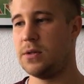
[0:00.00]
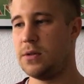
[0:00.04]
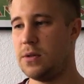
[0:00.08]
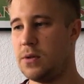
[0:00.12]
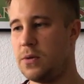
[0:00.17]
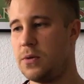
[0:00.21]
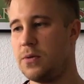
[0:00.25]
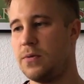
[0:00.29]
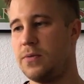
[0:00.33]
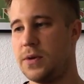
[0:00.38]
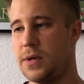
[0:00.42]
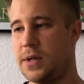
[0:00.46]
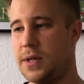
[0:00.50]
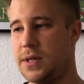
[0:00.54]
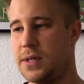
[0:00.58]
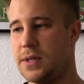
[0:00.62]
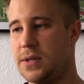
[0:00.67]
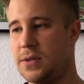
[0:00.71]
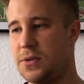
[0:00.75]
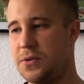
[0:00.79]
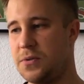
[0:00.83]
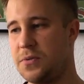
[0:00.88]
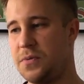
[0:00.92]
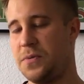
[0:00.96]
look for
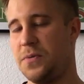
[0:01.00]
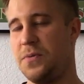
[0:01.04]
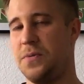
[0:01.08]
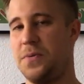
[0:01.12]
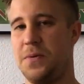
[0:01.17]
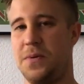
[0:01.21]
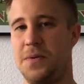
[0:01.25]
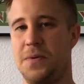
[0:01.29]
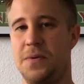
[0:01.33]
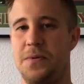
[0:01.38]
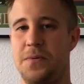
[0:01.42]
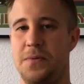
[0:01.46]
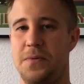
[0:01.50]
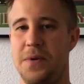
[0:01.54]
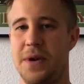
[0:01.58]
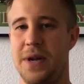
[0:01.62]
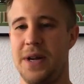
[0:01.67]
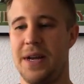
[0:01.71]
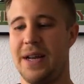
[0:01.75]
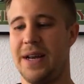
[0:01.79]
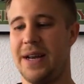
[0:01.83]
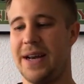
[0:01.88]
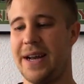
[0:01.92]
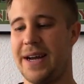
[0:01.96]
this
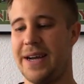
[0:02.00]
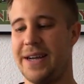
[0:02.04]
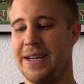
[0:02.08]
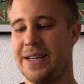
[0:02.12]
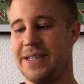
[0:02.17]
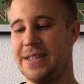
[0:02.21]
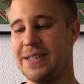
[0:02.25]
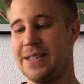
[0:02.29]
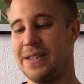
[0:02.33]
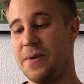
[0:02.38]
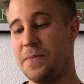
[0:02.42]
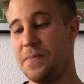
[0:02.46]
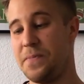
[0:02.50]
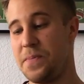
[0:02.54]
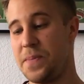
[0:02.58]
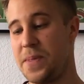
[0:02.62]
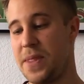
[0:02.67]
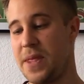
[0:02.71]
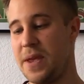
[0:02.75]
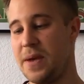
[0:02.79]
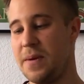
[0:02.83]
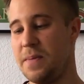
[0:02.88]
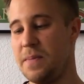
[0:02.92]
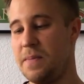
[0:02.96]
really nice
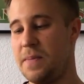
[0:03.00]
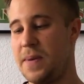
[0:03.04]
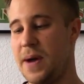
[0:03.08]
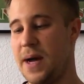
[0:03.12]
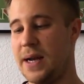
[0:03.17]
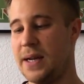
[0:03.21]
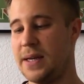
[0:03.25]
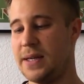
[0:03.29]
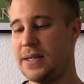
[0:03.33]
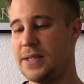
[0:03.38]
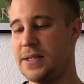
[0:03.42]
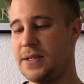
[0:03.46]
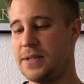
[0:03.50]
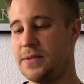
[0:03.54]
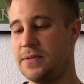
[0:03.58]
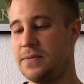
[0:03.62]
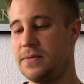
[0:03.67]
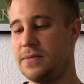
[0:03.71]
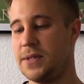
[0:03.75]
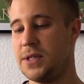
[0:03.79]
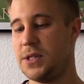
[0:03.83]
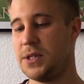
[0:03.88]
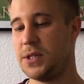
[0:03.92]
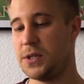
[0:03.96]
balance,
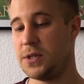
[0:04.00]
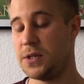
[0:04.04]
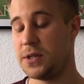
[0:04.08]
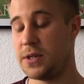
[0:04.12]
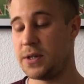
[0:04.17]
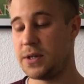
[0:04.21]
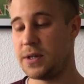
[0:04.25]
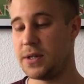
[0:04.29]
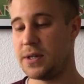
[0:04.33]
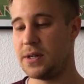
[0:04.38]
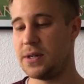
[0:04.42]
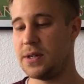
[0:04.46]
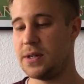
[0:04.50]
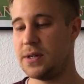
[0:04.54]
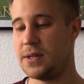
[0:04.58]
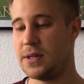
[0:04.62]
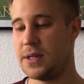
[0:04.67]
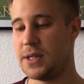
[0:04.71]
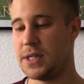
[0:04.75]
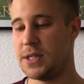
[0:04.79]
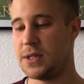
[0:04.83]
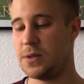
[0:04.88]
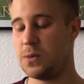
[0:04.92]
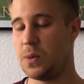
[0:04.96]
which
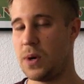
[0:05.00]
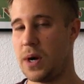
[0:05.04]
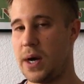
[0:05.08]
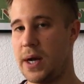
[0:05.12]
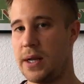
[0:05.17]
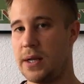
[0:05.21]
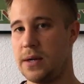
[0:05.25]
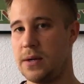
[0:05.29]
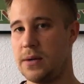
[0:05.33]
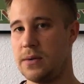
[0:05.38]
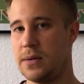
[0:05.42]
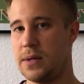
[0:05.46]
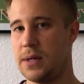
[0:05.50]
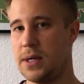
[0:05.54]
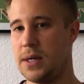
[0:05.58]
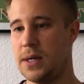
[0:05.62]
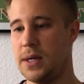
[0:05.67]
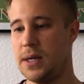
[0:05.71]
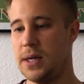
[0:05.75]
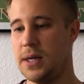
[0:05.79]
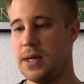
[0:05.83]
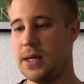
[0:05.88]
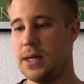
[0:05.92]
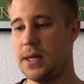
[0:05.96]
this wine could
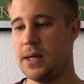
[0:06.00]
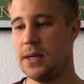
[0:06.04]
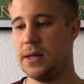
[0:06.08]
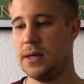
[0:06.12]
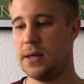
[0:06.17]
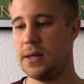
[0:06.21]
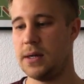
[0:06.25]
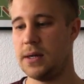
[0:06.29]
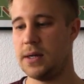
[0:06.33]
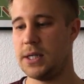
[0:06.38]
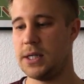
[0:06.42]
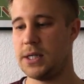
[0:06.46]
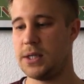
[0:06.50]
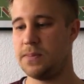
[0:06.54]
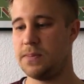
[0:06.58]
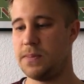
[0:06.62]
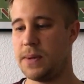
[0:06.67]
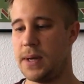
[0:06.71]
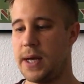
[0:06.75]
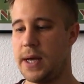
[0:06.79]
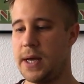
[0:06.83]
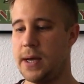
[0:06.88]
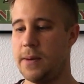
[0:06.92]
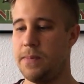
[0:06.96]

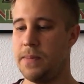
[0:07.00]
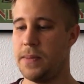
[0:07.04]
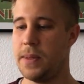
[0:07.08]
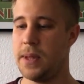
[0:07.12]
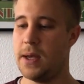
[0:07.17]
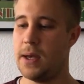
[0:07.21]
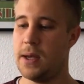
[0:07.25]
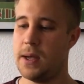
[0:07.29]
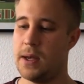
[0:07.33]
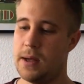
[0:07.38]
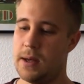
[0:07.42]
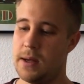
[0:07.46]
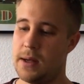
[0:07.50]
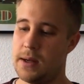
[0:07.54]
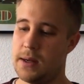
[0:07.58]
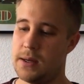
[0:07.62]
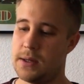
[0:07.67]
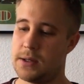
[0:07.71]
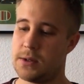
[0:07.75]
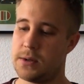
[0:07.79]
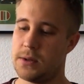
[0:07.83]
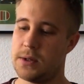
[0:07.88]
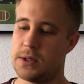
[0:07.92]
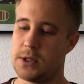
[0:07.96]
display.
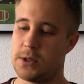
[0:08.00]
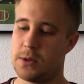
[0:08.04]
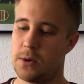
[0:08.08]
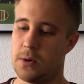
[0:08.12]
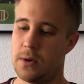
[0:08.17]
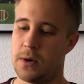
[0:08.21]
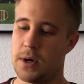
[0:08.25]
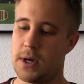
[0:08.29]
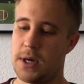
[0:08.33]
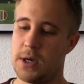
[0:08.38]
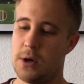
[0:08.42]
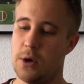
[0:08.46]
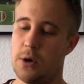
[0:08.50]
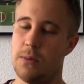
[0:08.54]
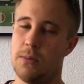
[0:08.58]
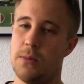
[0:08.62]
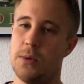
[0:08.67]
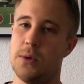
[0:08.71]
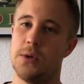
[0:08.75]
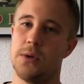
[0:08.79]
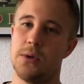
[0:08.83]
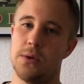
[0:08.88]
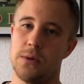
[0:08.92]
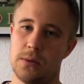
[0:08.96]
So it's already
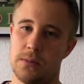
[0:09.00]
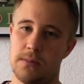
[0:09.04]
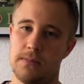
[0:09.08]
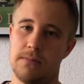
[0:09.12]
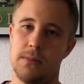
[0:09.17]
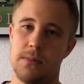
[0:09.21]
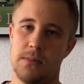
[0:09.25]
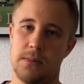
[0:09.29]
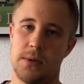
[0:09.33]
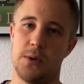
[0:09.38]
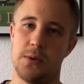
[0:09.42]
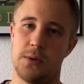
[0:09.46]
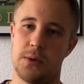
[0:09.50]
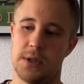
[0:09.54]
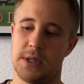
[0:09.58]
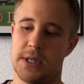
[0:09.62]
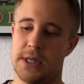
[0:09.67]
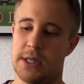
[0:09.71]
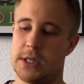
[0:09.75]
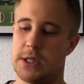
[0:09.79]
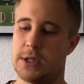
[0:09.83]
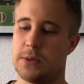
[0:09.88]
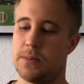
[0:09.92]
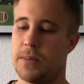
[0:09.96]
almost, so to
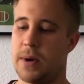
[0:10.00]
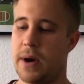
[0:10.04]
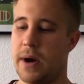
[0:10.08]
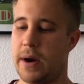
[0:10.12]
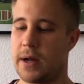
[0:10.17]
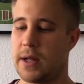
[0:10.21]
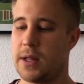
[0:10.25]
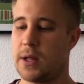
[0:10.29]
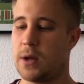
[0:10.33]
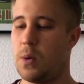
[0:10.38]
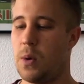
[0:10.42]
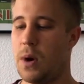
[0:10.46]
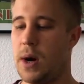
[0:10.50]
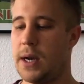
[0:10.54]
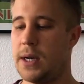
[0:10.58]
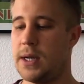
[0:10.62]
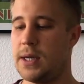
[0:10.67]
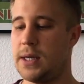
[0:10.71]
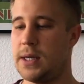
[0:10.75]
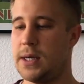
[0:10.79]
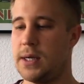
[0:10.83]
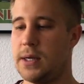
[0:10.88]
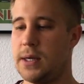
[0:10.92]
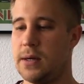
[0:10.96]
say, a Smaragd
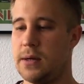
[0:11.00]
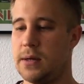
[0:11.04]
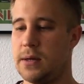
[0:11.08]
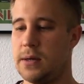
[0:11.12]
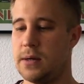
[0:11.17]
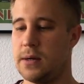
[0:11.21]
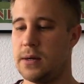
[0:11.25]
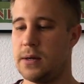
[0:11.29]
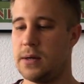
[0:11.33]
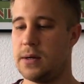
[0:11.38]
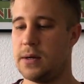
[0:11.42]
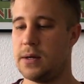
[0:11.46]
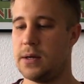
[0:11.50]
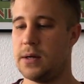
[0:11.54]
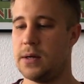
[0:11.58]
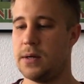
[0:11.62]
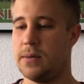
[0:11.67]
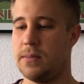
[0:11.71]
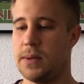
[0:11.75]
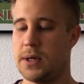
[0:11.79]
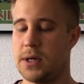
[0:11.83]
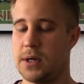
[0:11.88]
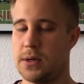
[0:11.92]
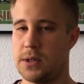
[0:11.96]
quality,
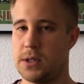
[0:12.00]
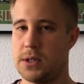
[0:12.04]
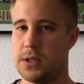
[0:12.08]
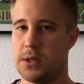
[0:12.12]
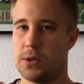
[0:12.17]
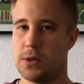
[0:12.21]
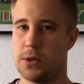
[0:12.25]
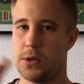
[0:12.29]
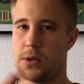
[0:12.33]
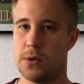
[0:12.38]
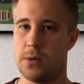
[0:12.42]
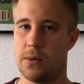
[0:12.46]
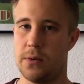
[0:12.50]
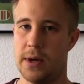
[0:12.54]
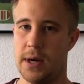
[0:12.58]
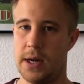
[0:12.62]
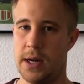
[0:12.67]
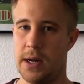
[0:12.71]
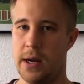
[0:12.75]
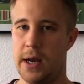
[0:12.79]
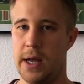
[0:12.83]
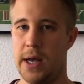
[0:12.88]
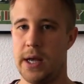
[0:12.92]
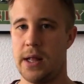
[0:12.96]
because it's also really
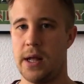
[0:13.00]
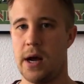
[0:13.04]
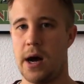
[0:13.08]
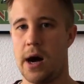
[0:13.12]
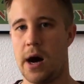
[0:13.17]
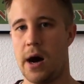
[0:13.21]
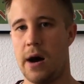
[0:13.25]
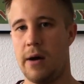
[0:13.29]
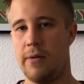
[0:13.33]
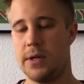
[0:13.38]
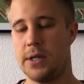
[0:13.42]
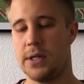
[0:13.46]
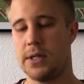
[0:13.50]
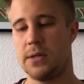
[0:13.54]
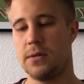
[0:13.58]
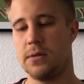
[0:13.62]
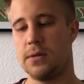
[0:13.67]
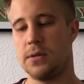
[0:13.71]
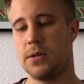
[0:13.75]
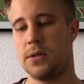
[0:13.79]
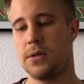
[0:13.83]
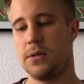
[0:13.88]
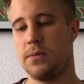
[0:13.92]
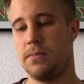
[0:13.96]
late harvest,
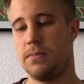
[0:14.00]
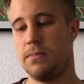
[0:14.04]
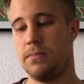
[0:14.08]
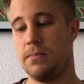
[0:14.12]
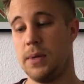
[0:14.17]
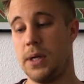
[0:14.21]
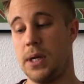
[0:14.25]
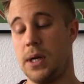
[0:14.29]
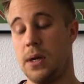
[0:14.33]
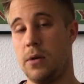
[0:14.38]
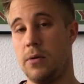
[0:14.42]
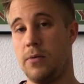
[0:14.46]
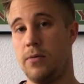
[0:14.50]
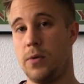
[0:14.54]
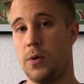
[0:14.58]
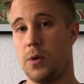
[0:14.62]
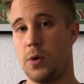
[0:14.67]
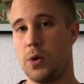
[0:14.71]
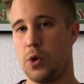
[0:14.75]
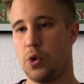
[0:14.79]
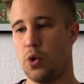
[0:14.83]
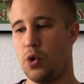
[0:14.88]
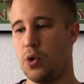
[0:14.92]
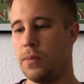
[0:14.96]
also middle of
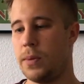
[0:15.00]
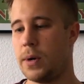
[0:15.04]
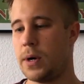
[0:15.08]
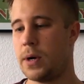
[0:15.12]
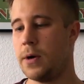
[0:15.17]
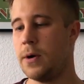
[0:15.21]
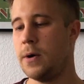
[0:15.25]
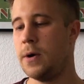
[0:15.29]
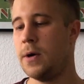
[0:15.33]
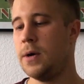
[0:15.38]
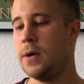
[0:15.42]
October,